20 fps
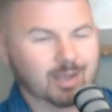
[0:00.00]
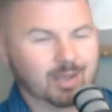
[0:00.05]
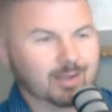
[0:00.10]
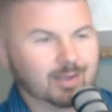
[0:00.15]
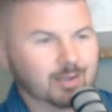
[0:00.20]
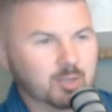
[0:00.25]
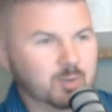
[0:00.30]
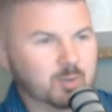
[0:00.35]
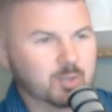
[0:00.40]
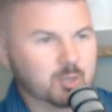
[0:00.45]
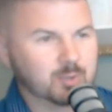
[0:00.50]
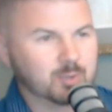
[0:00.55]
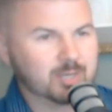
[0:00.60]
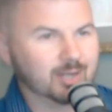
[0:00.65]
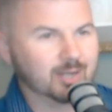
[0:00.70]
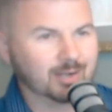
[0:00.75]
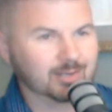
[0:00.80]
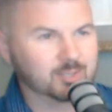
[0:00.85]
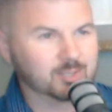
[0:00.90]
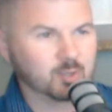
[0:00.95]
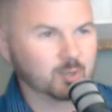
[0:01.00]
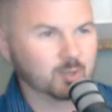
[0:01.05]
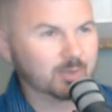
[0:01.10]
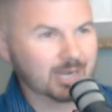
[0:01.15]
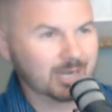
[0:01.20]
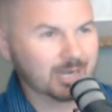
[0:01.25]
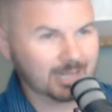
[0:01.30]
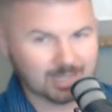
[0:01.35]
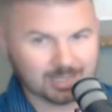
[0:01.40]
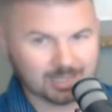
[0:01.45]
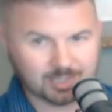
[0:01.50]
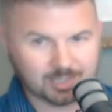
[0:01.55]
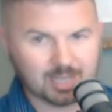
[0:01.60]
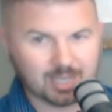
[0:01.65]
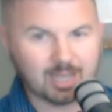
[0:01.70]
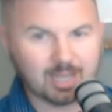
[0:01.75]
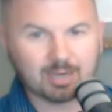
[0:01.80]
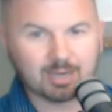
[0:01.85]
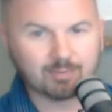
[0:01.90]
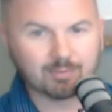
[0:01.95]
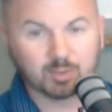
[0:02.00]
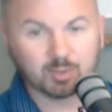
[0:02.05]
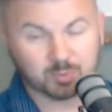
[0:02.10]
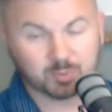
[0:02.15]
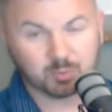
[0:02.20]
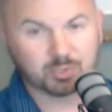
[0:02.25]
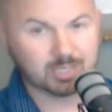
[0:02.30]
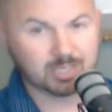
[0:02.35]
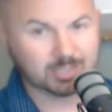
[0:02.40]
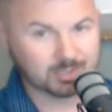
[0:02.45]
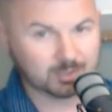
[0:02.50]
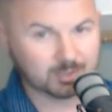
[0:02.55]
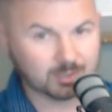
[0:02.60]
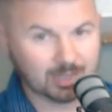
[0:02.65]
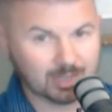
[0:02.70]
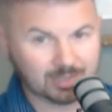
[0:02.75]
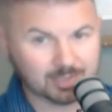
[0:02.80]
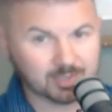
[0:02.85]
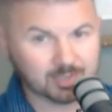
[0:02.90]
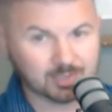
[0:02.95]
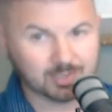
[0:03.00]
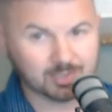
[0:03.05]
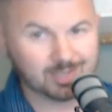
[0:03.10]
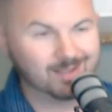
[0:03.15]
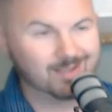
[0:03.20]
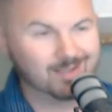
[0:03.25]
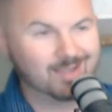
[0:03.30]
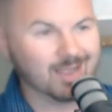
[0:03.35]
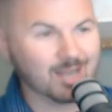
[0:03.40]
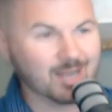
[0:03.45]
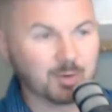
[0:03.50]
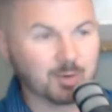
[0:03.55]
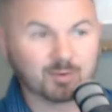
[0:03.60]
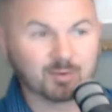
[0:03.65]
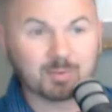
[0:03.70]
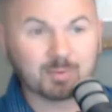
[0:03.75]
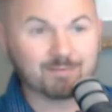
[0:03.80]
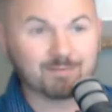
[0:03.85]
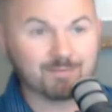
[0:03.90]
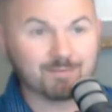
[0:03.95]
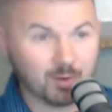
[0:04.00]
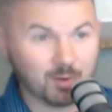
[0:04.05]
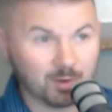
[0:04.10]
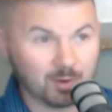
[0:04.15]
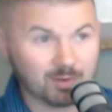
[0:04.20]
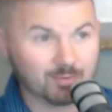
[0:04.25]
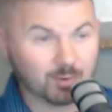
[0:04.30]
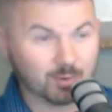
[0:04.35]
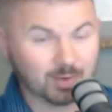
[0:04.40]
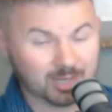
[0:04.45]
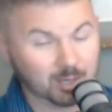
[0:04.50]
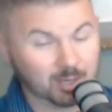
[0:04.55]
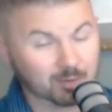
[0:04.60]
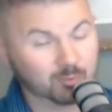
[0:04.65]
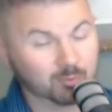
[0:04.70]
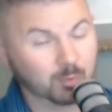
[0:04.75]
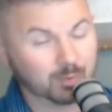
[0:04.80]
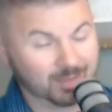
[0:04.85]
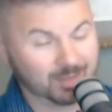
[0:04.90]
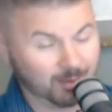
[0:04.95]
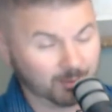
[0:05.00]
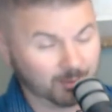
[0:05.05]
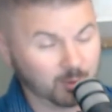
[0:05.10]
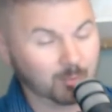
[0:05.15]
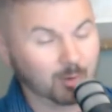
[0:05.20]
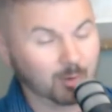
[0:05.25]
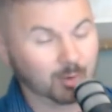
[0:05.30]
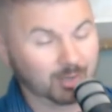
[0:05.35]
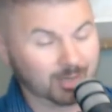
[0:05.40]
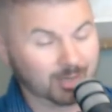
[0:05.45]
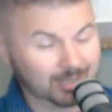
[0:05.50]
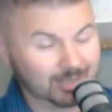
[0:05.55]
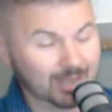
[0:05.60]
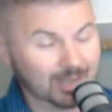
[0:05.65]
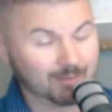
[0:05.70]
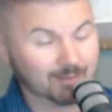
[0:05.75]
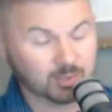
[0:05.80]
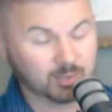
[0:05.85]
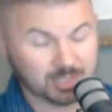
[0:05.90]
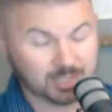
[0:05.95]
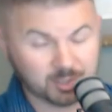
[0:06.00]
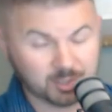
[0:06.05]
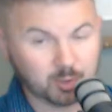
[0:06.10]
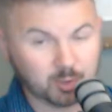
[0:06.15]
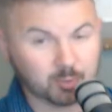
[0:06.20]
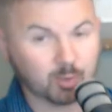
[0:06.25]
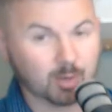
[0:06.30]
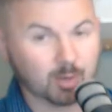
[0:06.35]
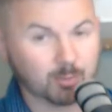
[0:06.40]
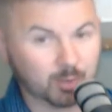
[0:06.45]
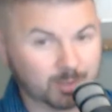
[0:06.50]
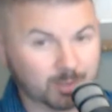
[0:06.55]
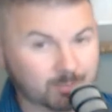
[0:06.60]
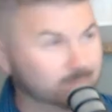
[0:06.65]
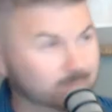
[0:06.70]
you cannot discriminate against any of those protected classes, and you have to be very, very careful with how you're marketing and advertising your property.